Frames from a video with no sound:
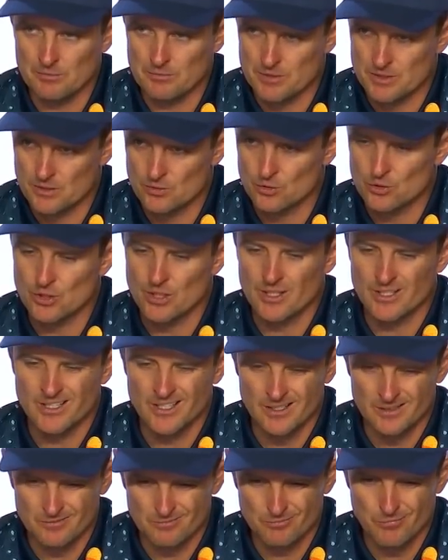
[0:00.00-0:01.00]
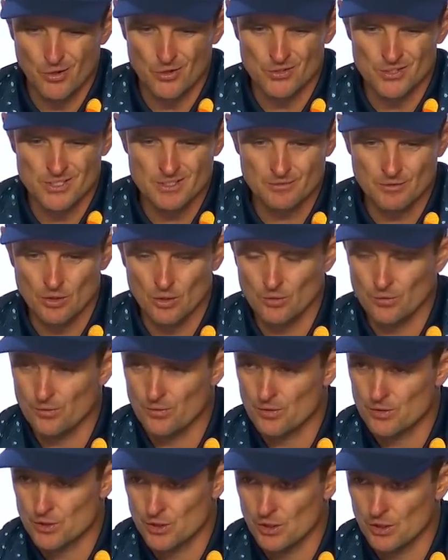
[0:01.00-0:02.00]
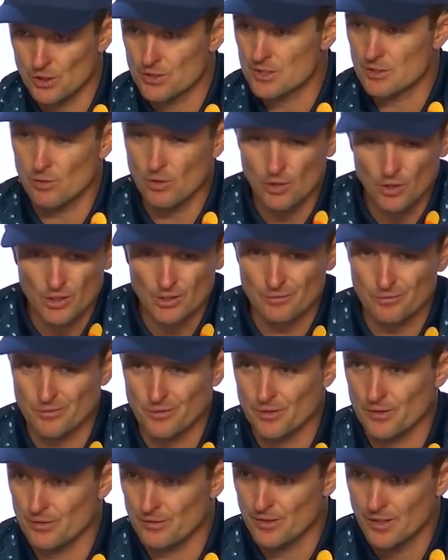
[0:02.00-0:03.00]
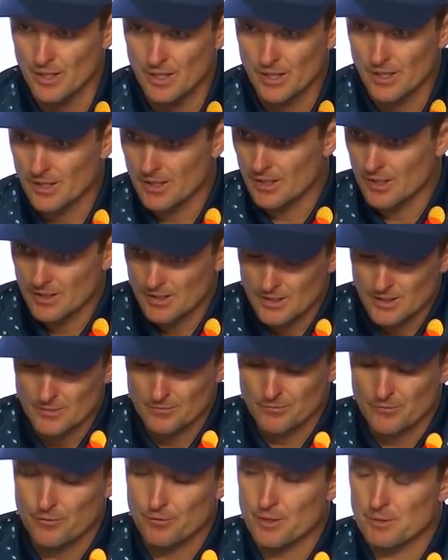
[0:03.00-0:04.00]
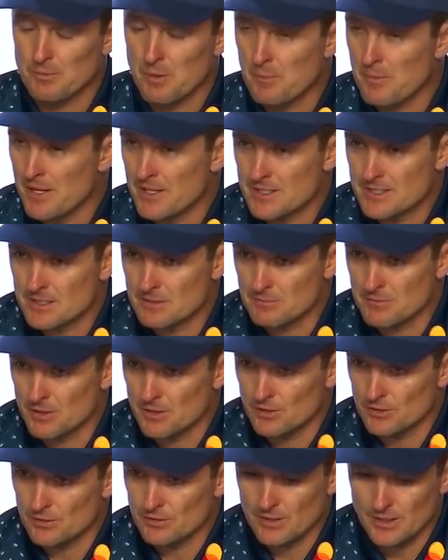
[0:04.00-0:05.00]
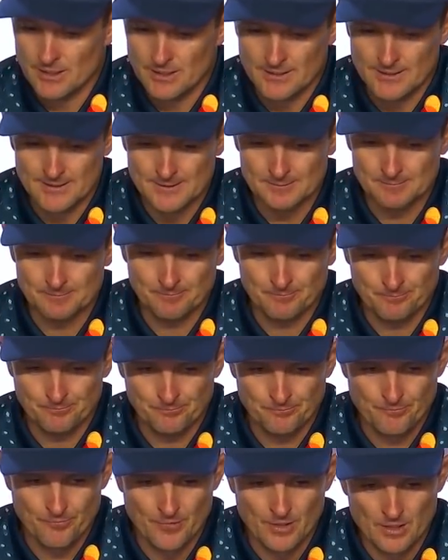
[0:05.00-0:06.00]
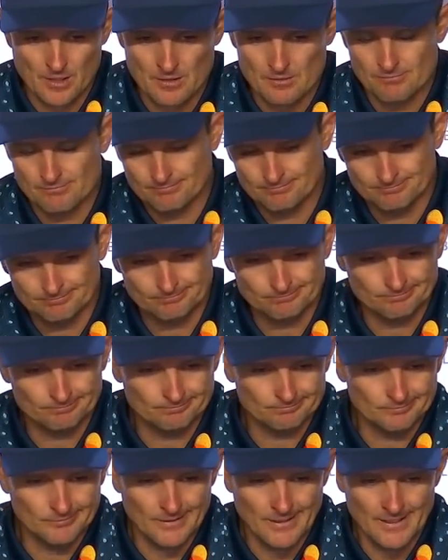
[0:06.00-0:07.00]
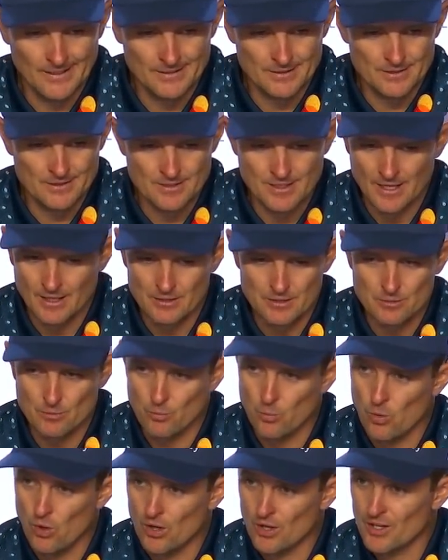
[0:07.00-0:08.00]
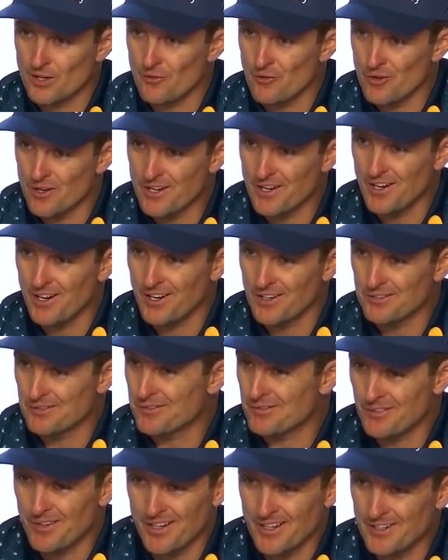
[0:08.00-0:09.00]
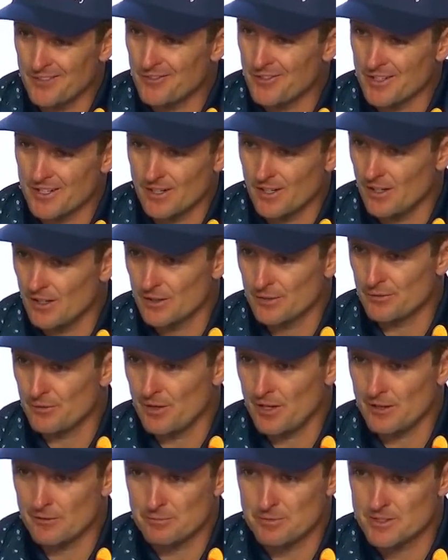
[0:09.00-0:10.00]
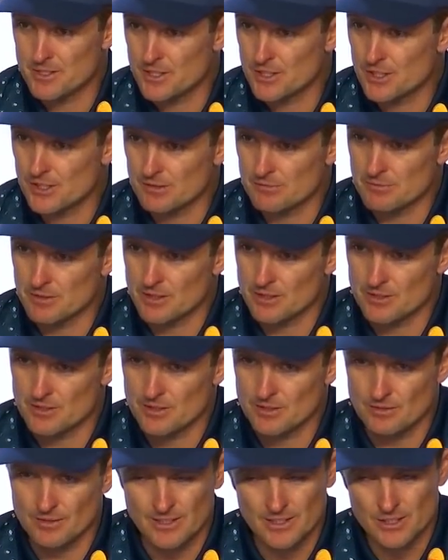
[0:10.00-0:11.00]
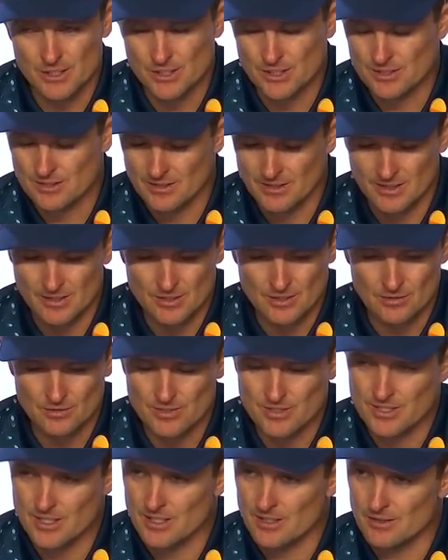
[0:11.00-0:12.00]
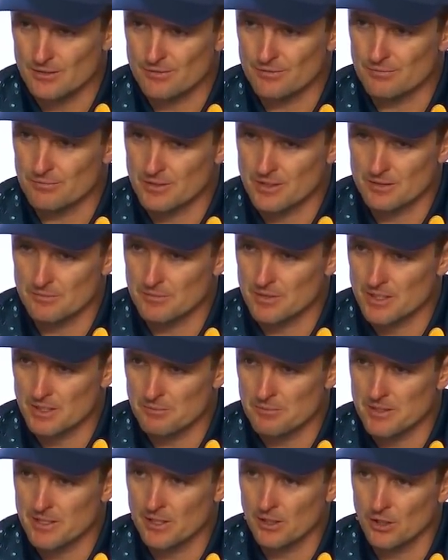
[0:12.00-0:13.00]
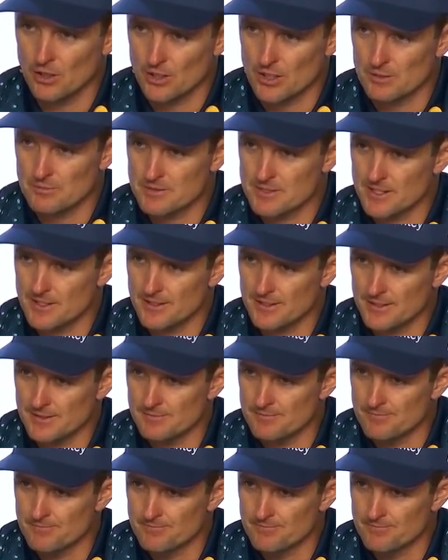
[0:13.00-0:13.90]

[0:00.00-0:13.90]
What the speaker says: I'm still trying to hit positive golf shots. Still looking for the momentum. You know. And yeah, just working really hard and fighting really hard if you're out of position, because you know each little save can mean a lot come Sunday.